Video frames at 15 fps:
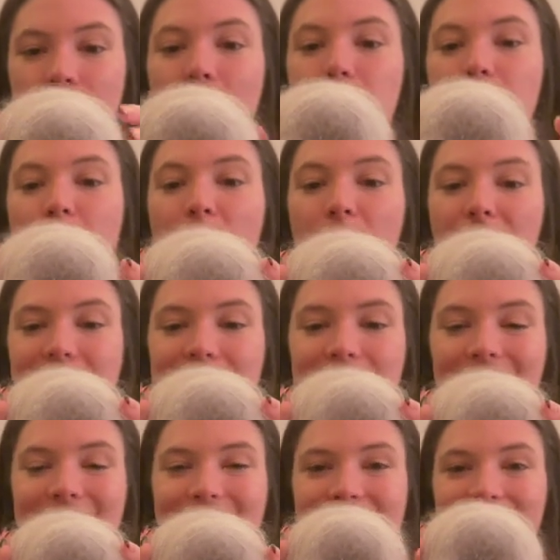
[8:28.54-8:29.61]

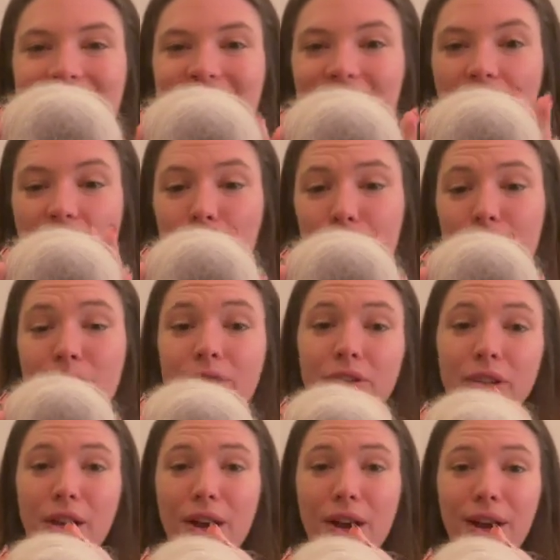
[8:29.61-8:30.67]
mohair in the color
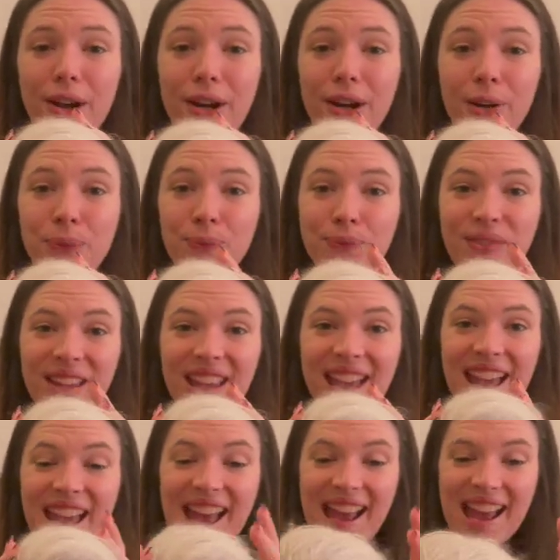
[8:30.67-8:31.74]
Fleur,
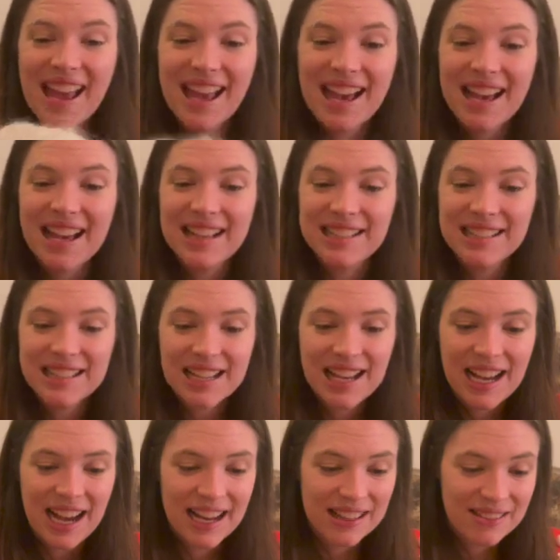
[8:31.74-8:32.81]
and
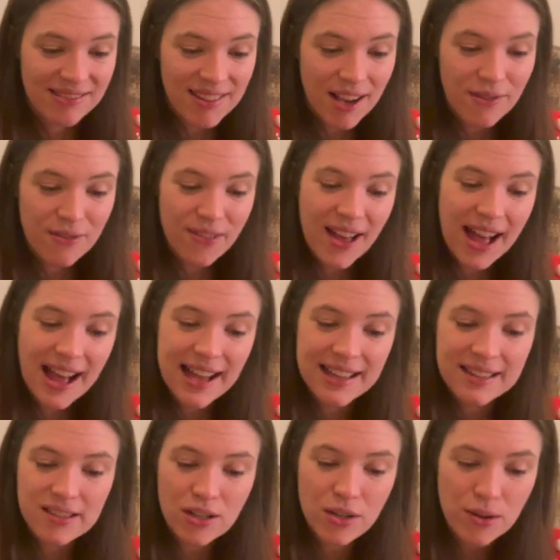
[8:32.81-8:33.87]
I love that
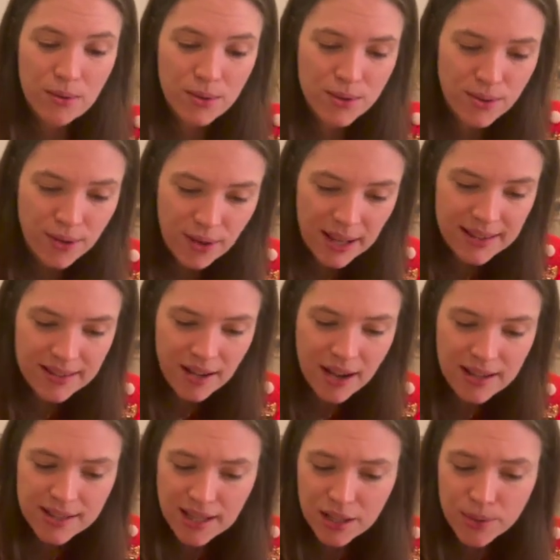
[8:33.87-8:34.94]
as a neutral. It's
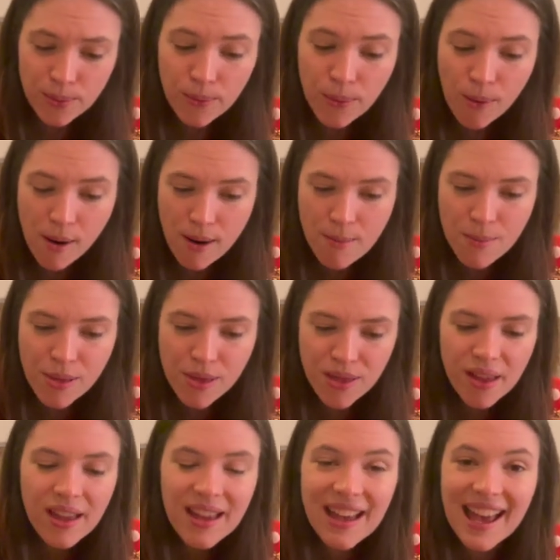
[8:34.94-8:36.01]
got such warmth
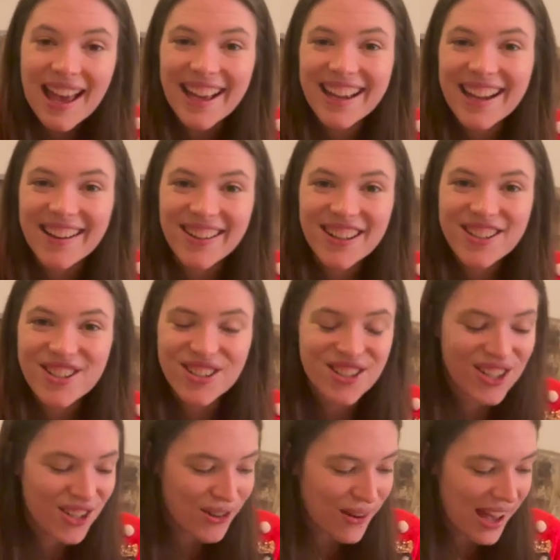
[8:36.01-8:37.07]
and character
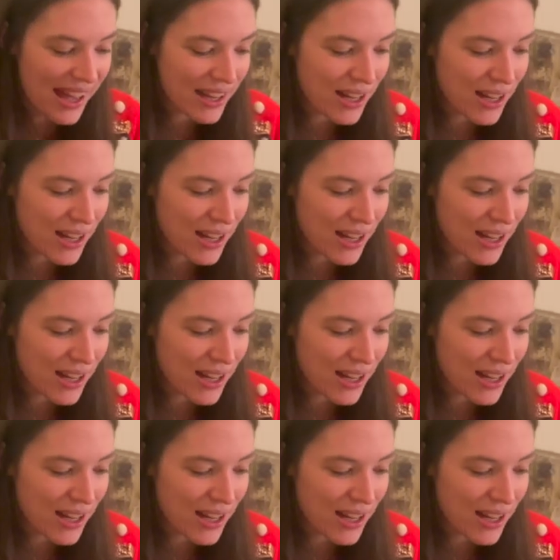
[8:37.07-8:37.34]
to it,